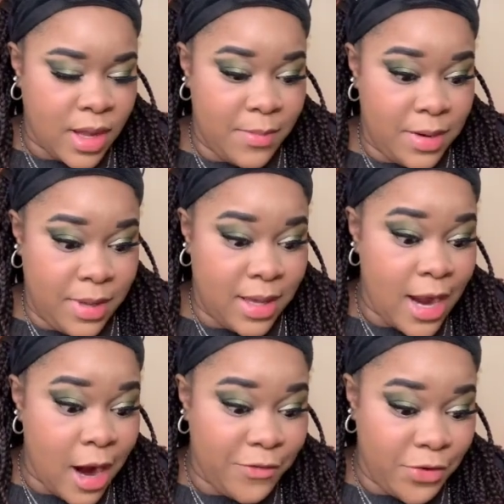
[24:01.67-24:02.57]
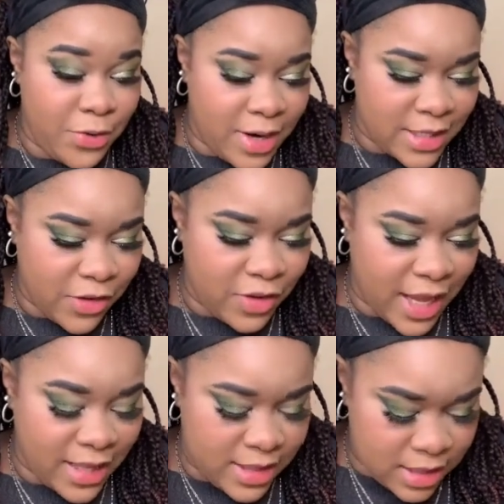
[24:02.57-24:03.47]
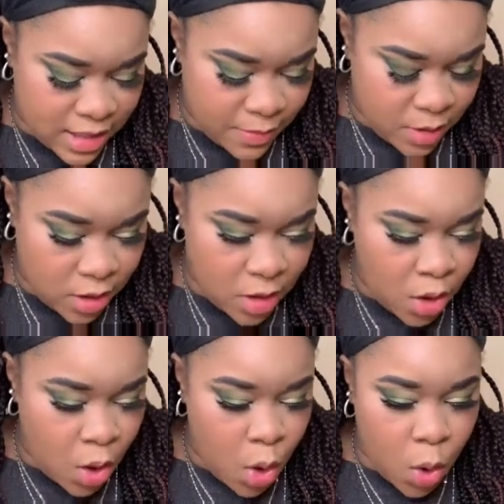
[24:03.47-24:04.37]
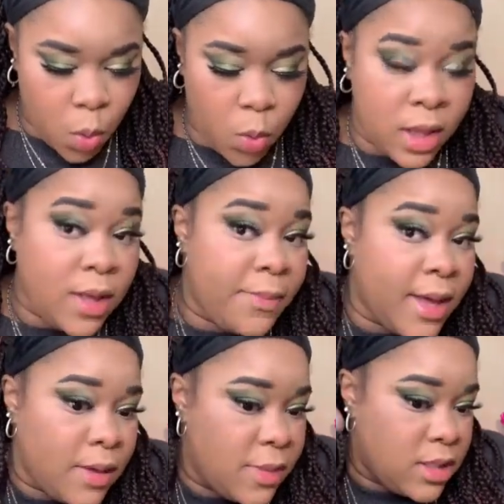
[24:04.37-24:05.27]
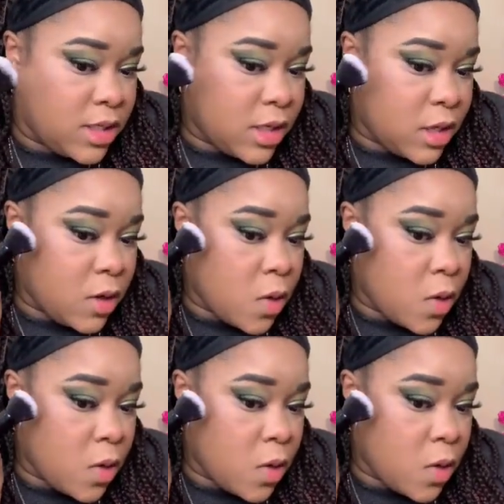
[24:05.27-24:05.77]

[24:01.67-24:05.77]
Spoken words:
going to be careful because I feel like this is going to be really pigmented.